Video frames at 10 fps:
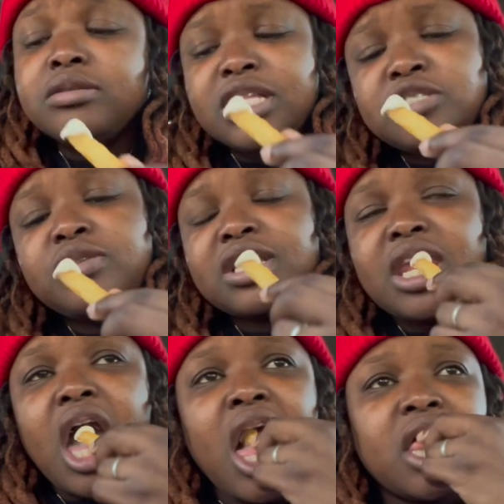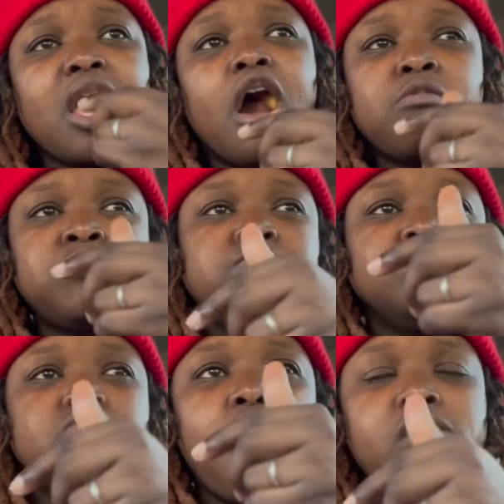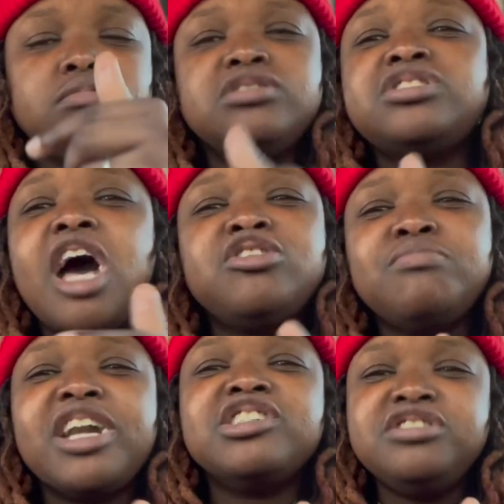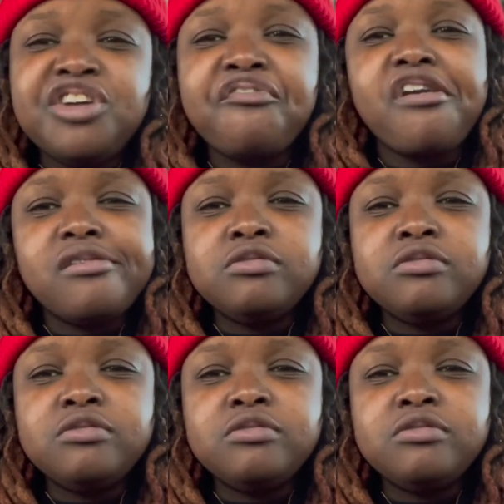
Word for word: That's what that is. The sauce make it different.